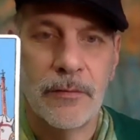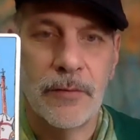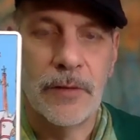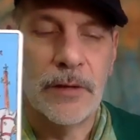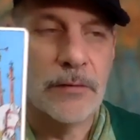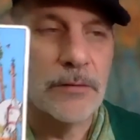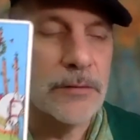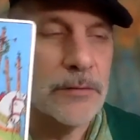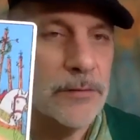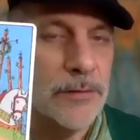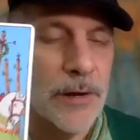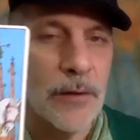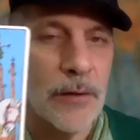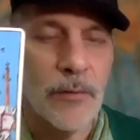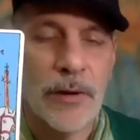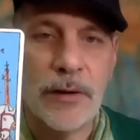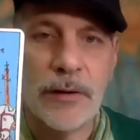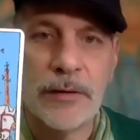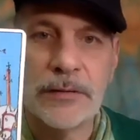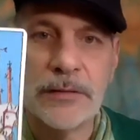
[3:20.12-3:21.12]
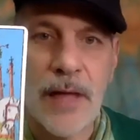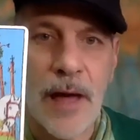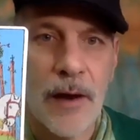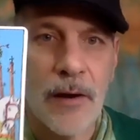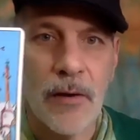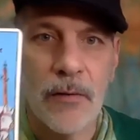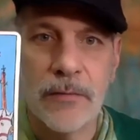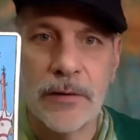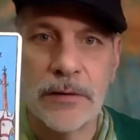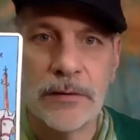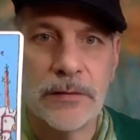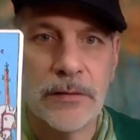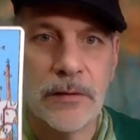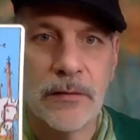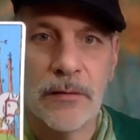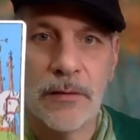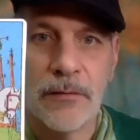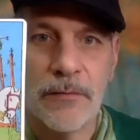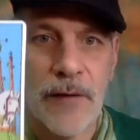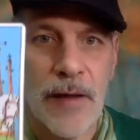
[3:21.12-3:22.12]
It's not over
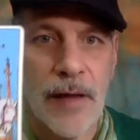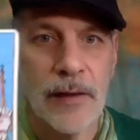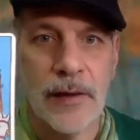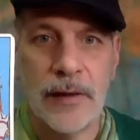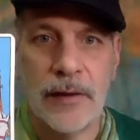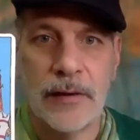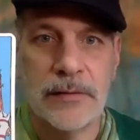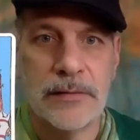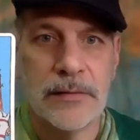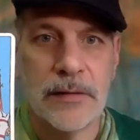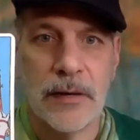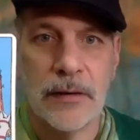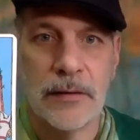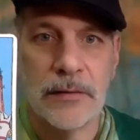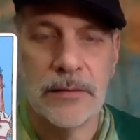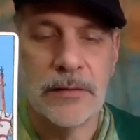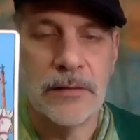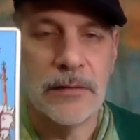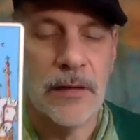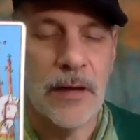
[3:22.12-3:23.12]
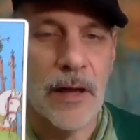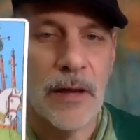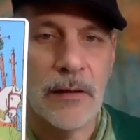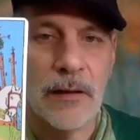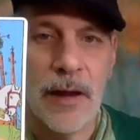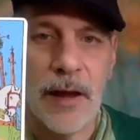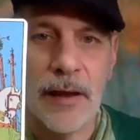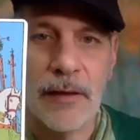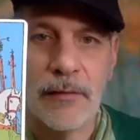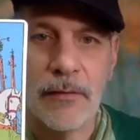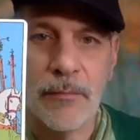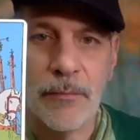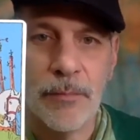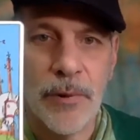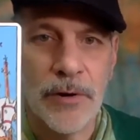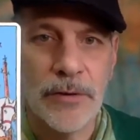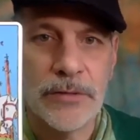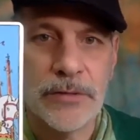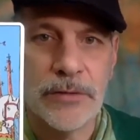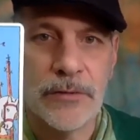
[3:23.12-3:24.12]
until the fat lady sings. Like,
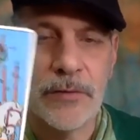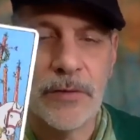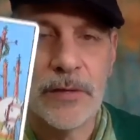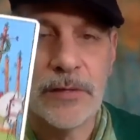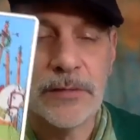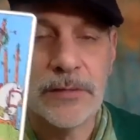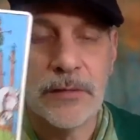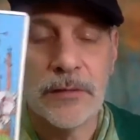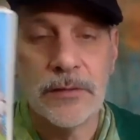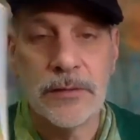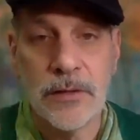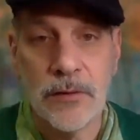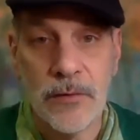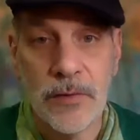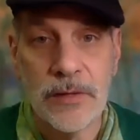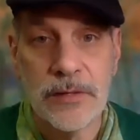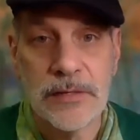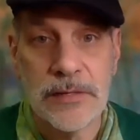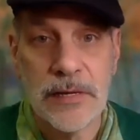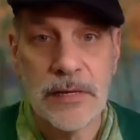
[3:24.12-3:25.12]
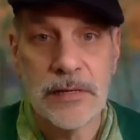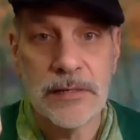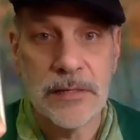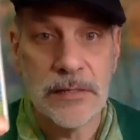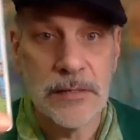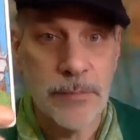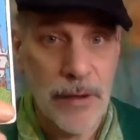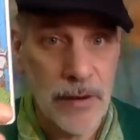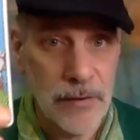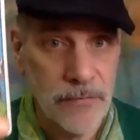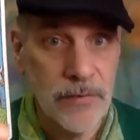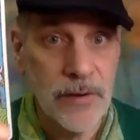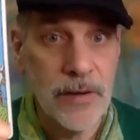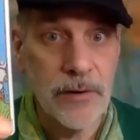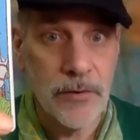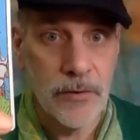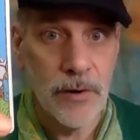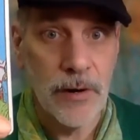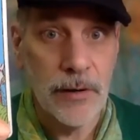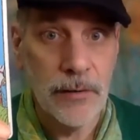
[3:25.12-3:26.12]
so the six is about a
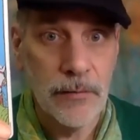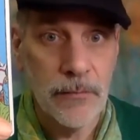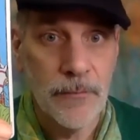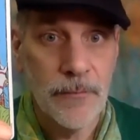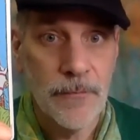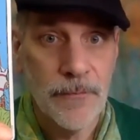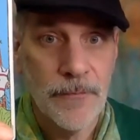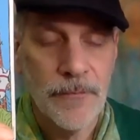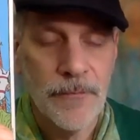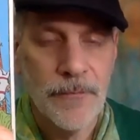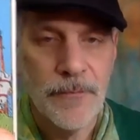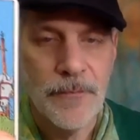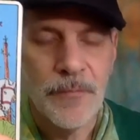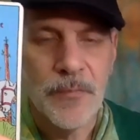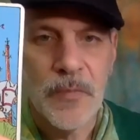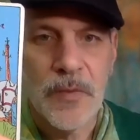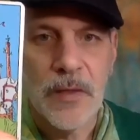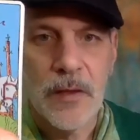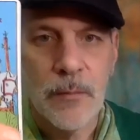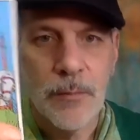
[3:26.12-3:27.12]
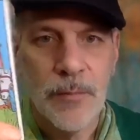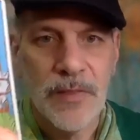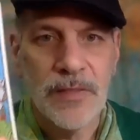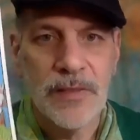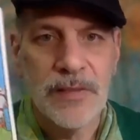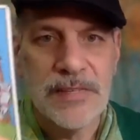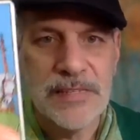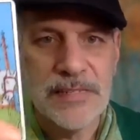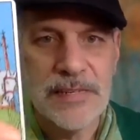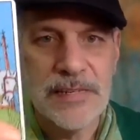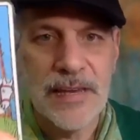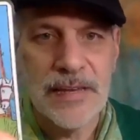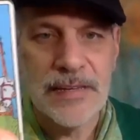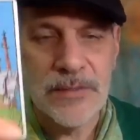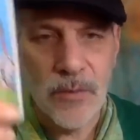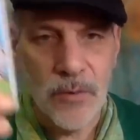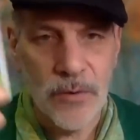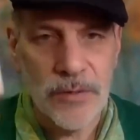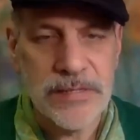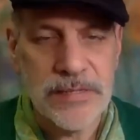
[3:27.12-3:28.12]
victory, but the six,
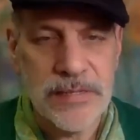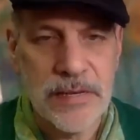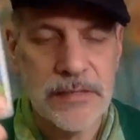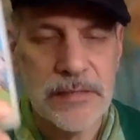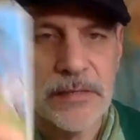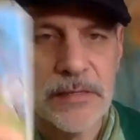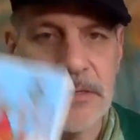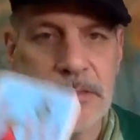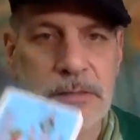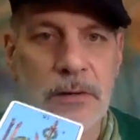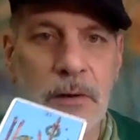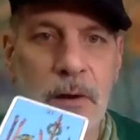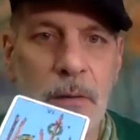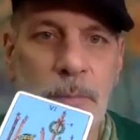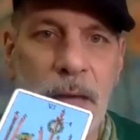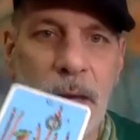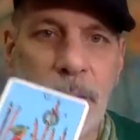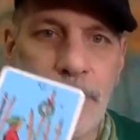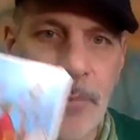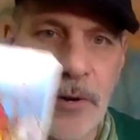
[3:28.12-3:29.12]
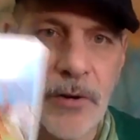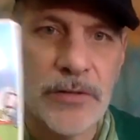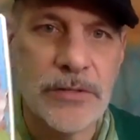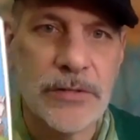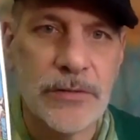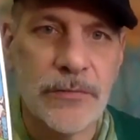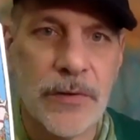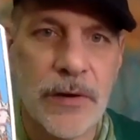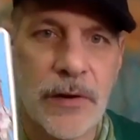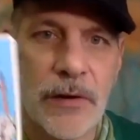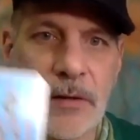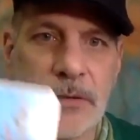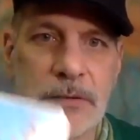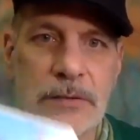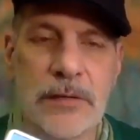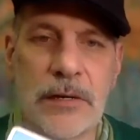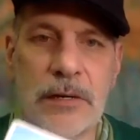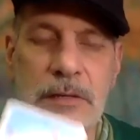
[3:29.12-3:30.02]
all sixes, are about perseverance.